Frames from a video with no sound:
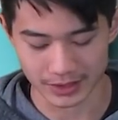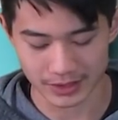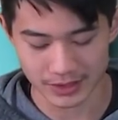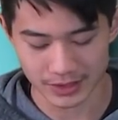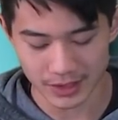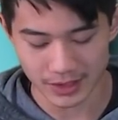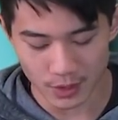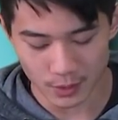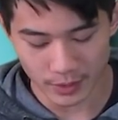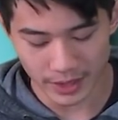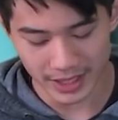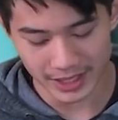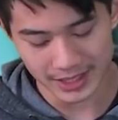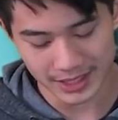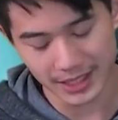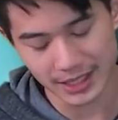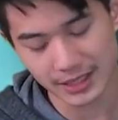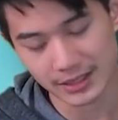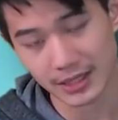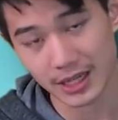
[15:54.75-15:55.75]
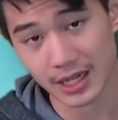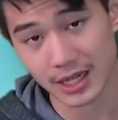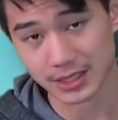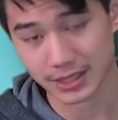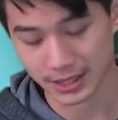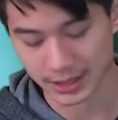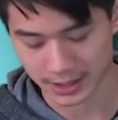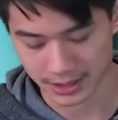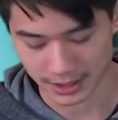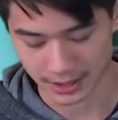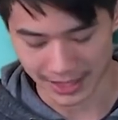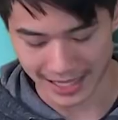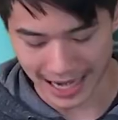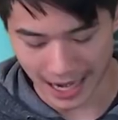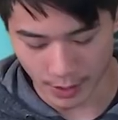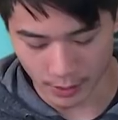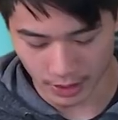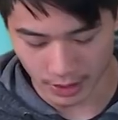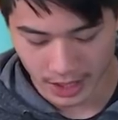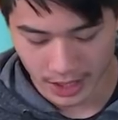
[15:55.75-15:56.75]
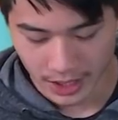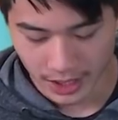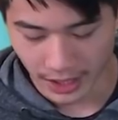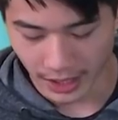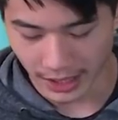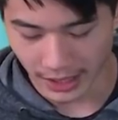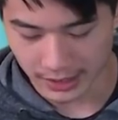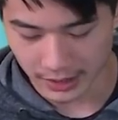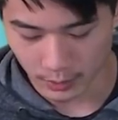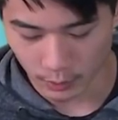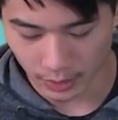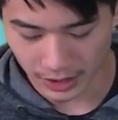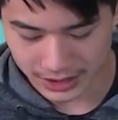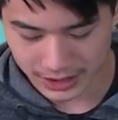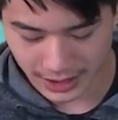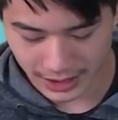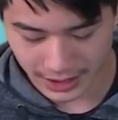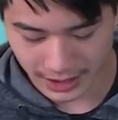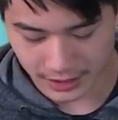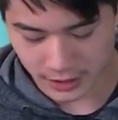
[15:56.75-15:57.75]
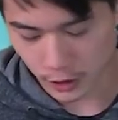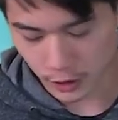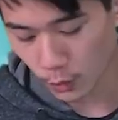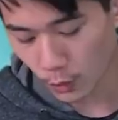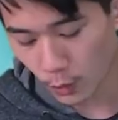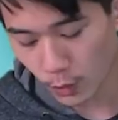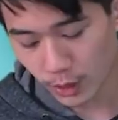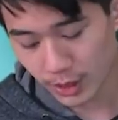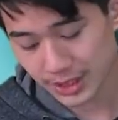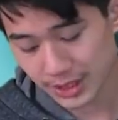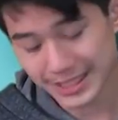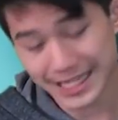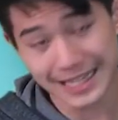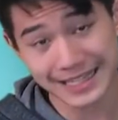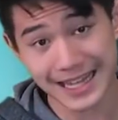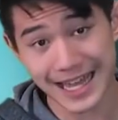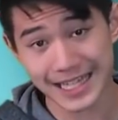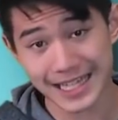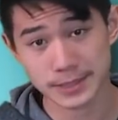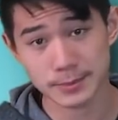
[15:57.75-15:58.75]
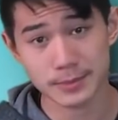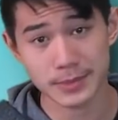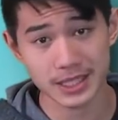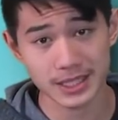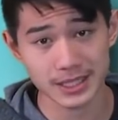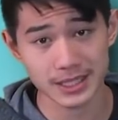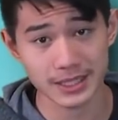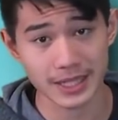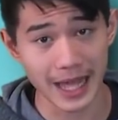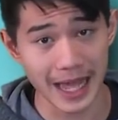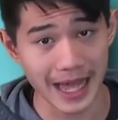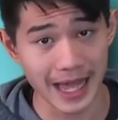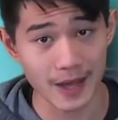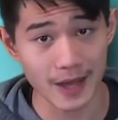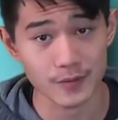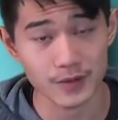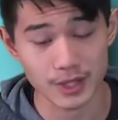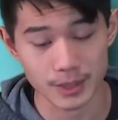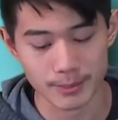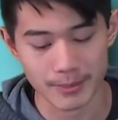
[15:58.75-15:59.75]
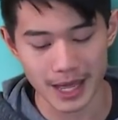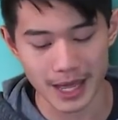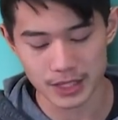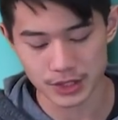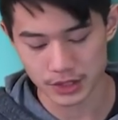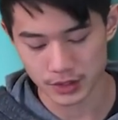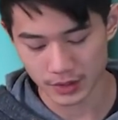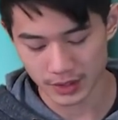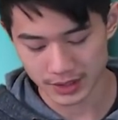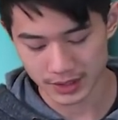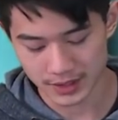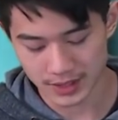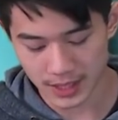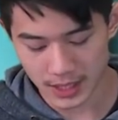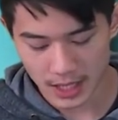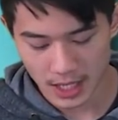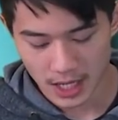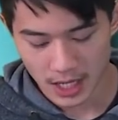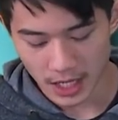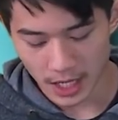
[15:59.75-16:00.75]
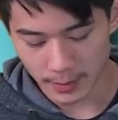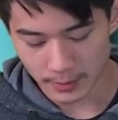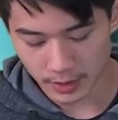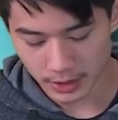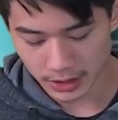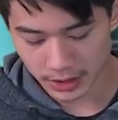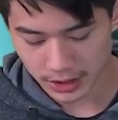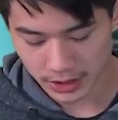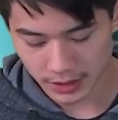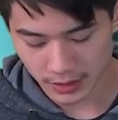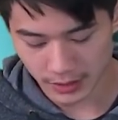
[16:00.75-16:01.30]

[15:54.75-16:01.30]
There's no way he's getting locks onto the tower, and once I get towards that last minute and a half of the match, you can see I'm gonna